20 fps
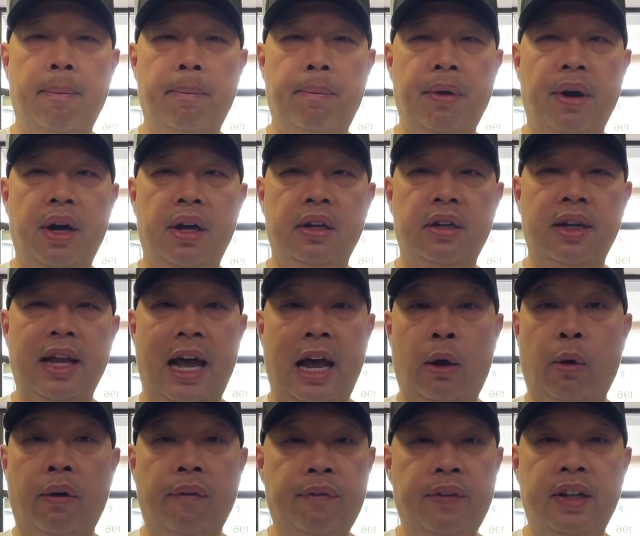But
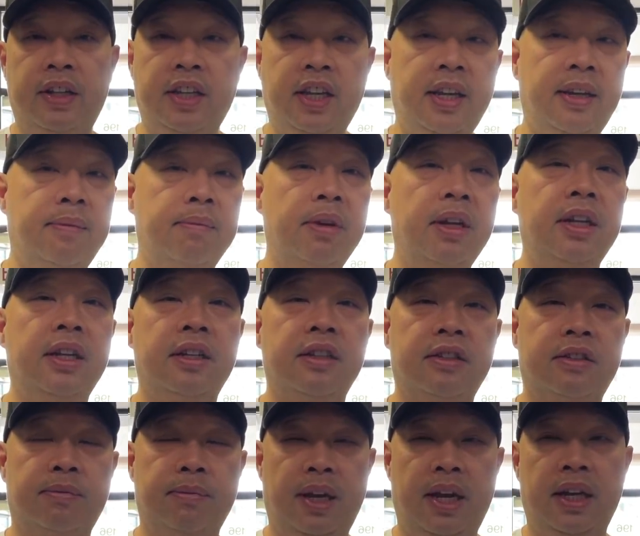hour 15
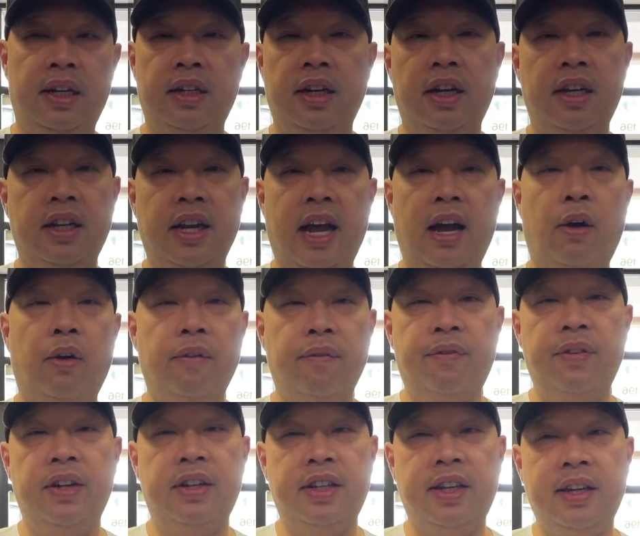minutes, man. An hour and
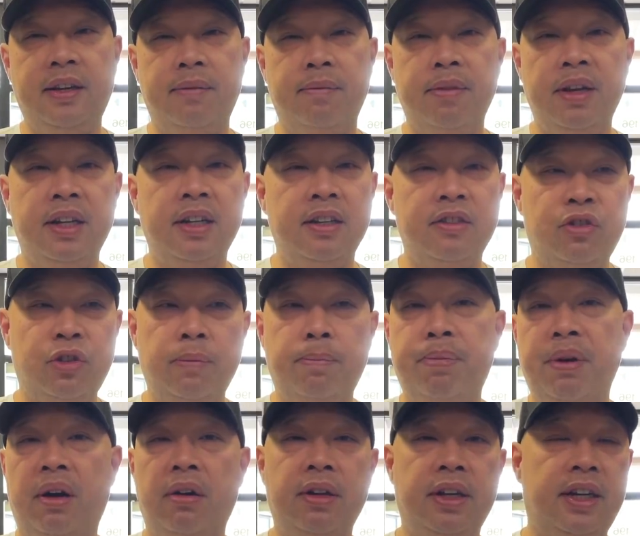15 minutes, you
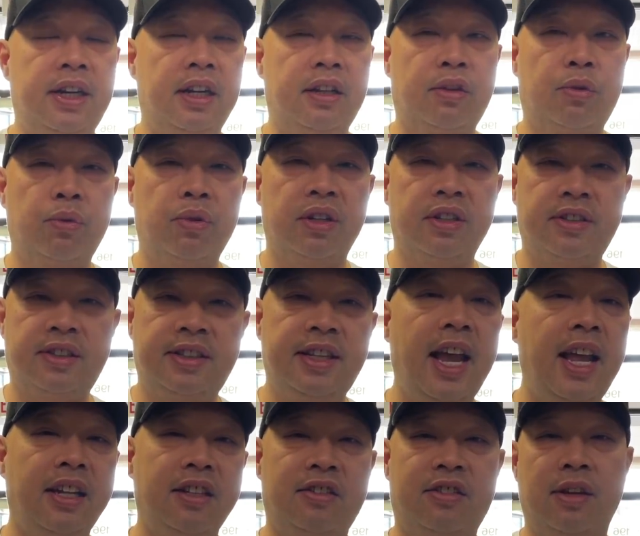barely get through a
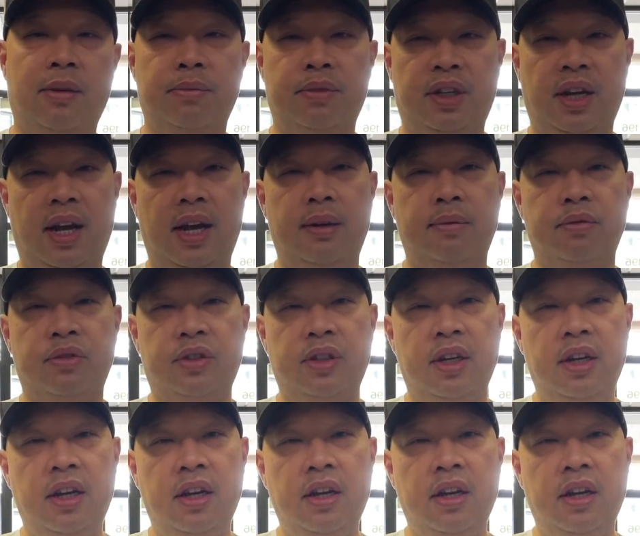set sometimes